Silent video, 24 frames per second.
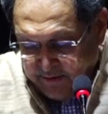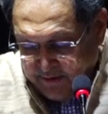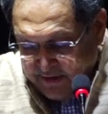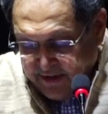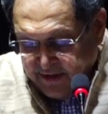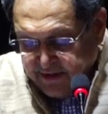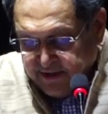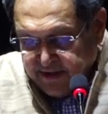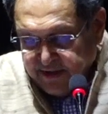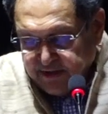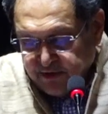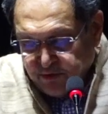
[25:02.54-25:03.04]

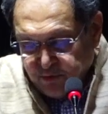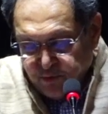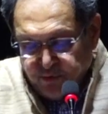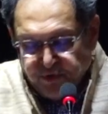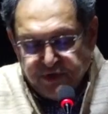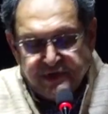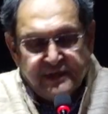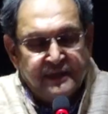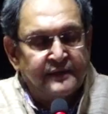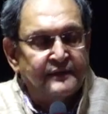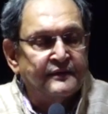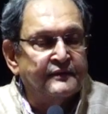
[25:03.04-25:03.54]
In
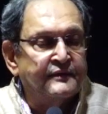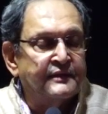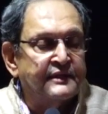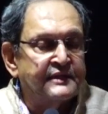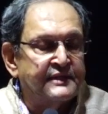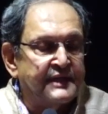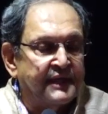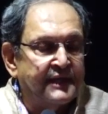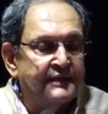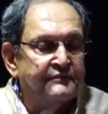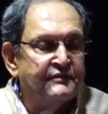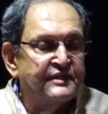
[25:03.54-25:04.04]
conclusion,
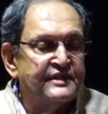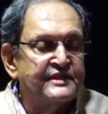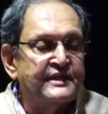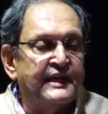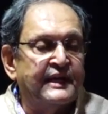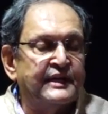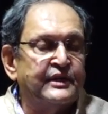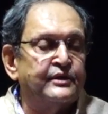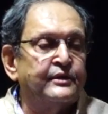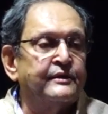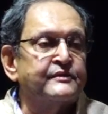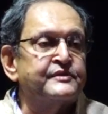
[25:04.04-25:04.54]
so again we
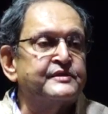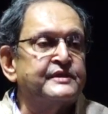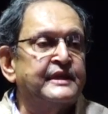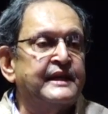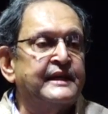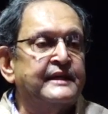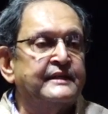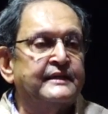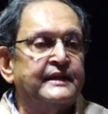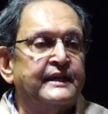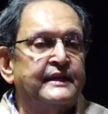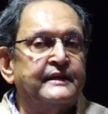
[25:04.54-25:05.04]
started off
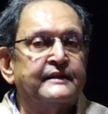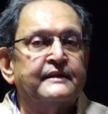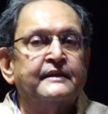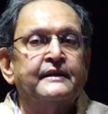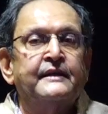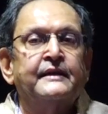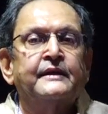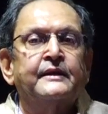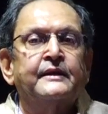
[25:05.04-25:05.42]
saying that